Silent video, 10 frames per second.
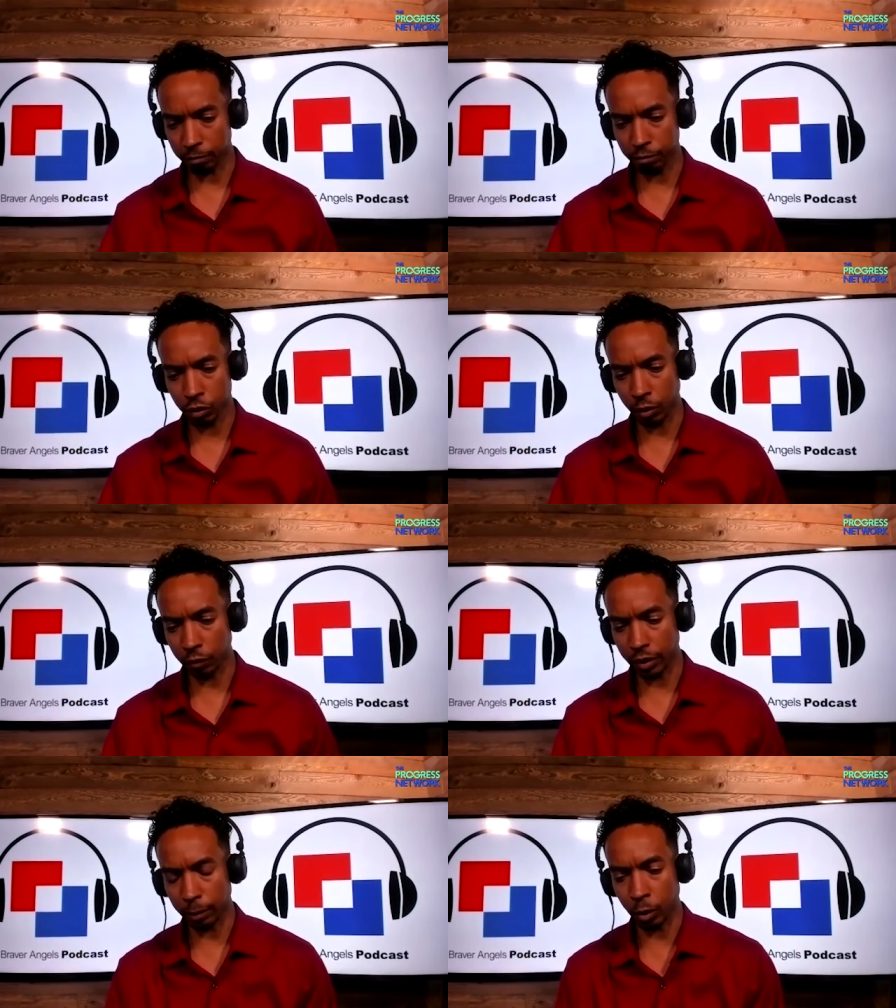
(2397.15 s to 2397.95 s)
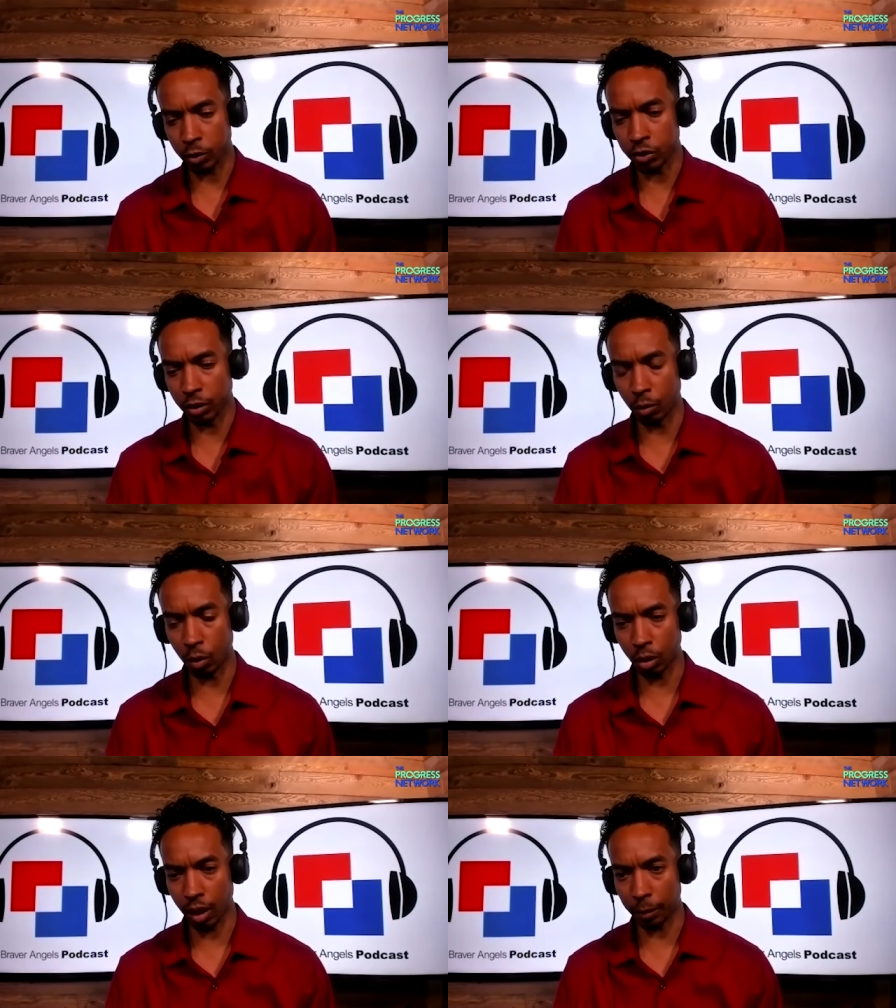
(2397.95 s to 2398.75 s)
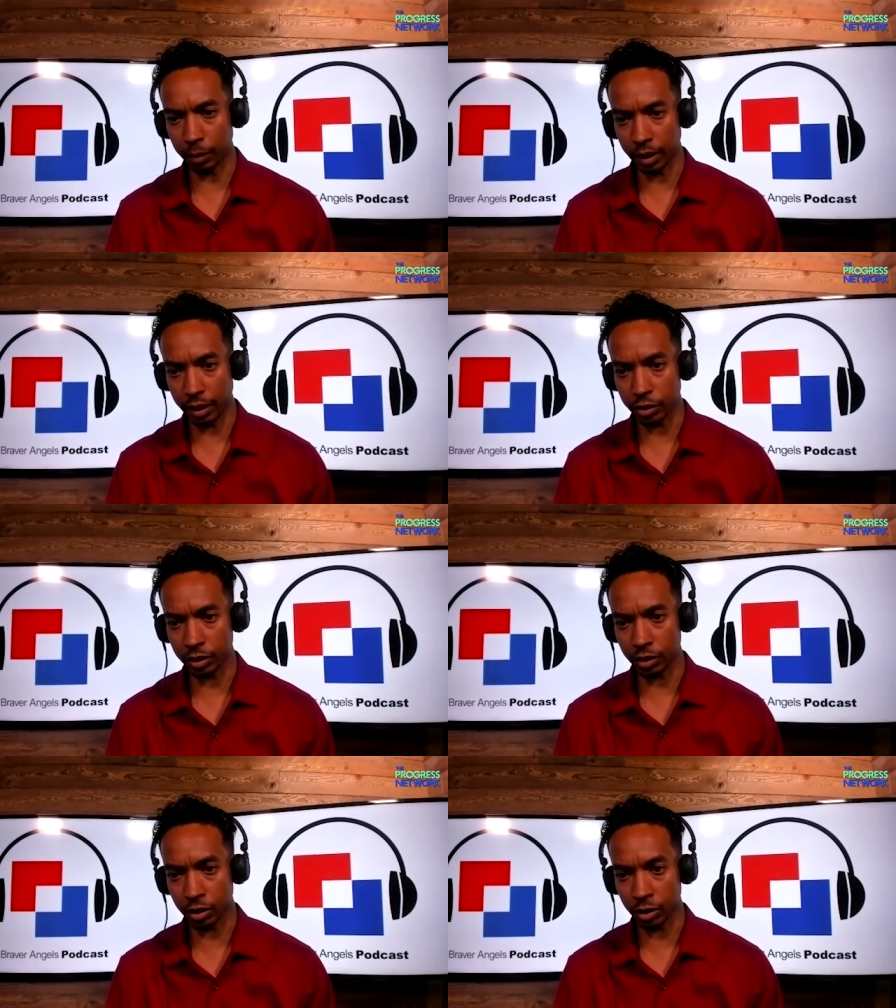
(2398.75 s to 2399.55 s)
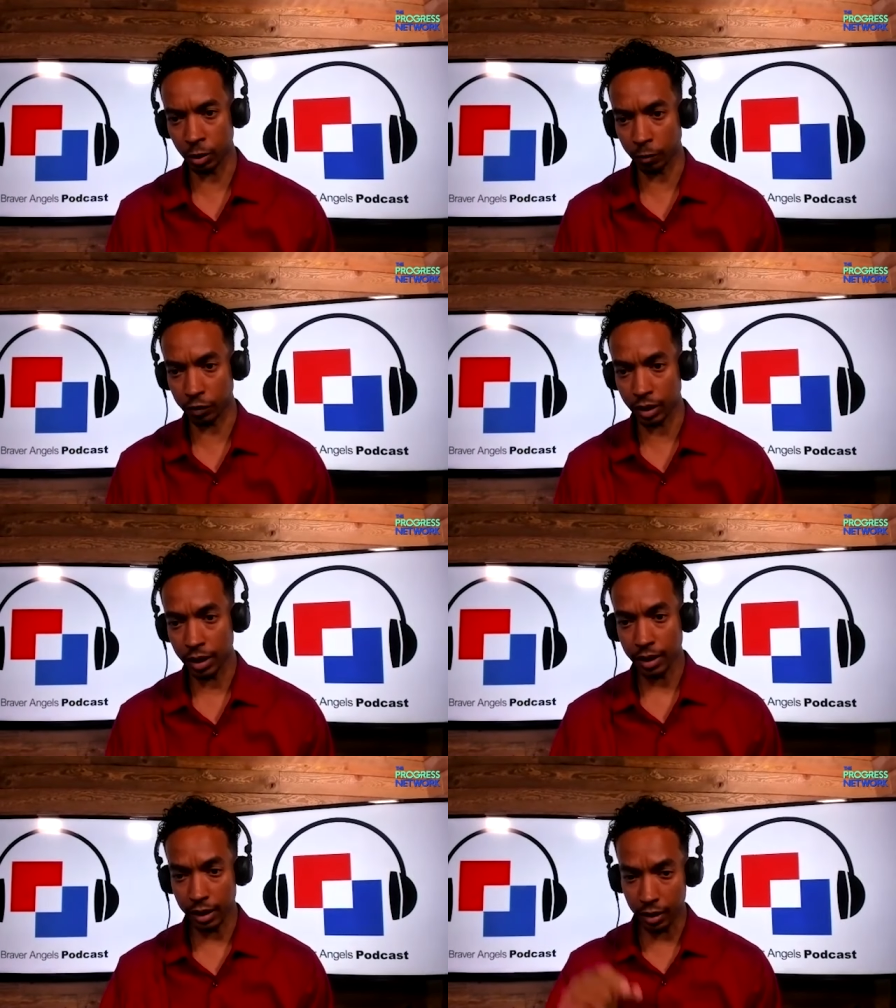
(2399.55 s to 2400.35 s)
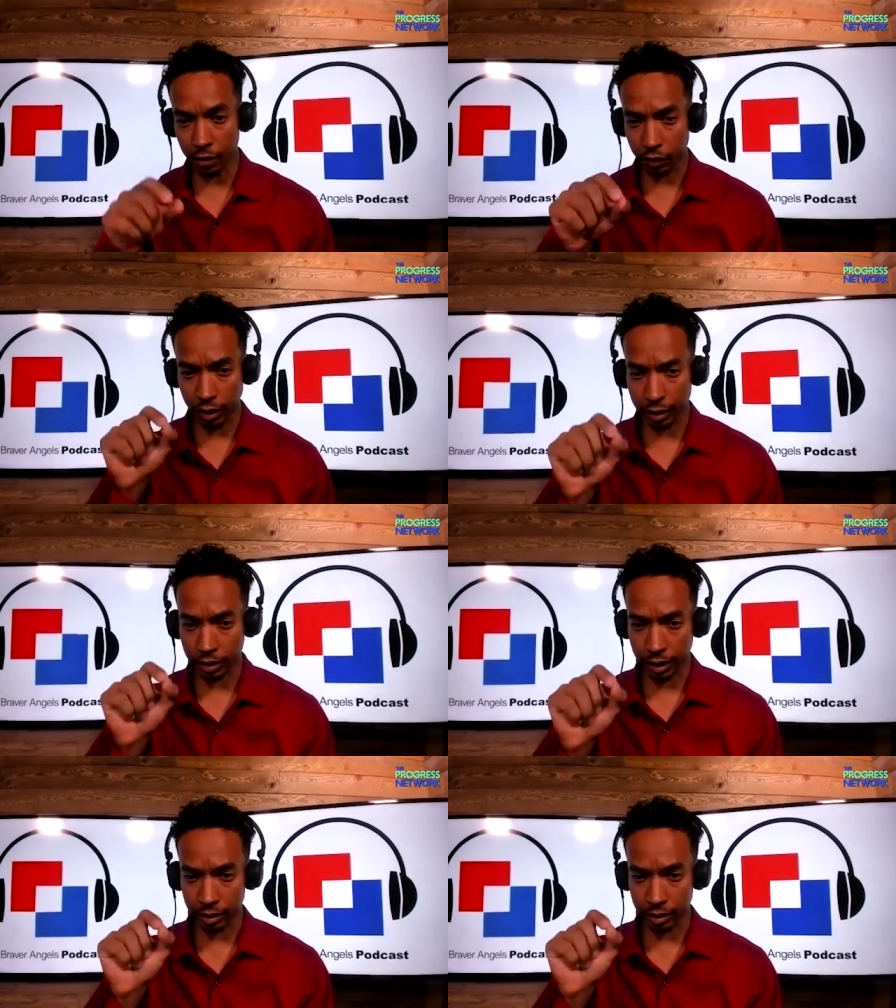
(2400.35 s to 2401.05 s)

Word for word: sort of interpersonal moral obligations to surface, even as that